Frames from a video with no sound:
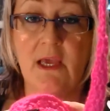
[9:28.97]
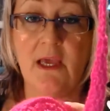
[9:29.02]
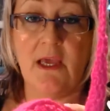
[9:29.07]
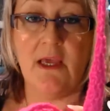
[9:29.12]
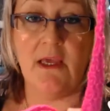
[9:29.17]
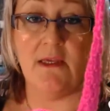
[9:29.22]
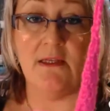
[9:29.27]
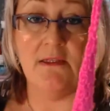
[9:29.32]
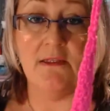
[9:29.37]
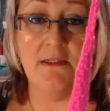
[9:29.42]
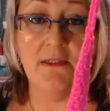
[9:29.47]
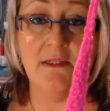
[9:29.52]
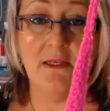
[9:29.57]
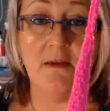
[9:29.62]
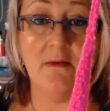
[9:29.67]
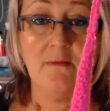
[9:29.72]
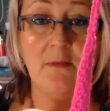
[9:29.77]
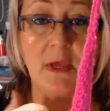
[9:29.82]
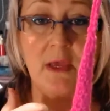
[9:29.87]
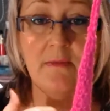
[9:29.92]
and
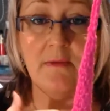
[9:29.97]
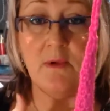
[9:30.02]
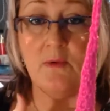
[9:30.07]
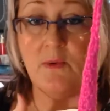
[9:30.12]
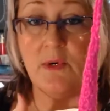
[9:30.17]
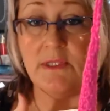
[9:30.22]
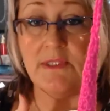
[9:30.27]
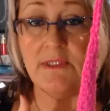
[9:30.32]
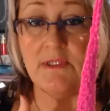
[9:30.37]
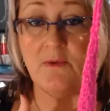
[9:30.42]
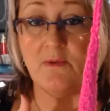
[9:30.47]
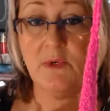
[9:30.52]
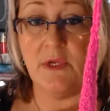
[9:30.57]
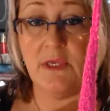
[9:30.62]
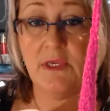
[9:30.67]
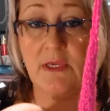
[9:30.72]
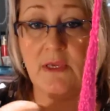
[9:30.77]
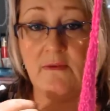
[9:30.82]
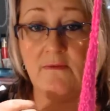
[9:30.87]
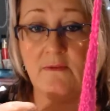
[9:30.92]
then maybe once a
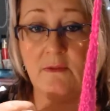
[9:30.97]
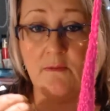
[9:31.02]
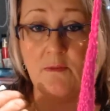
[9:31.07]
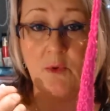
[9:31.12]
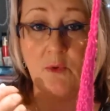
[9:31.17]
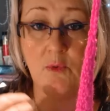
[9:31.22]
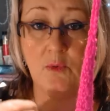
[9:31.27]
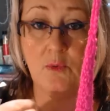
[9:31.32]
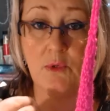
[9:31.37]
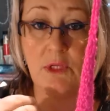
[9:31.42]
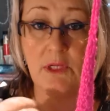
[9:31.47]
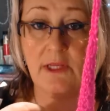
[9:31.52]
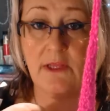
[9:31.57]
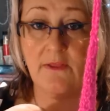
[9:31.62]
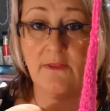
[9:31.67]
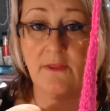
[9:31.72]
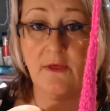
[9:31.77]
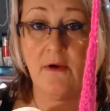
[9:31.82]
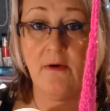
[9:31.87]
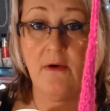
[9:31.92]
week give them a
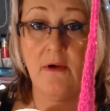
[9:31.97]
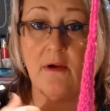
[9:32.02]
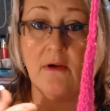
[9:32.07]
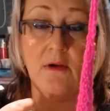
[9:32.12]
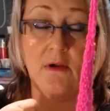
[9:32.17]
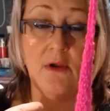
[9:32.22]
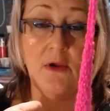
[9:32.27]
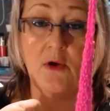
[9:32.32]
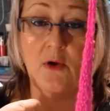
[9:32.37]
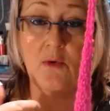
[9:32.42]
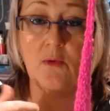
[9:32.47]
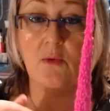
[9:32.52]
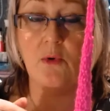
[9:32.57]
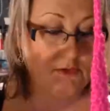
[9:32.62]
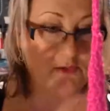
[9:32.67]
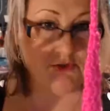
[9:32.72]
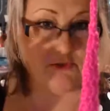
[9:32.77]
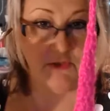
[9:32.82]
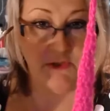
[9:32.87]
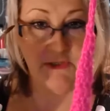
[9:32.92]
really thorough. You
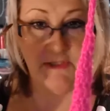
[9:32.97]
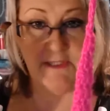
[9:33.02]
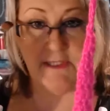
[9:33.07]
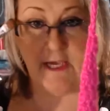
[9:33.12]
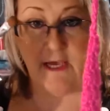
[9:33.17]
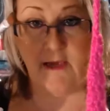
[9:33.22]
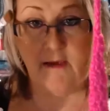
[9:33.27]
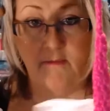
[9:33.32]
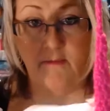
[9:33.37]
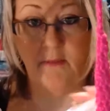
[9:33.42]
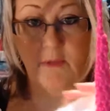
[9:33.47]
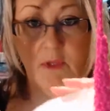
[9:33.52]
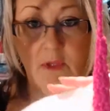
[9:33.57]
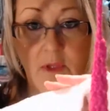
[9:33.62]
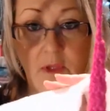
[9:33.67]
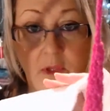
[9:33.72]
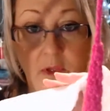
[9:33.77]
can do the same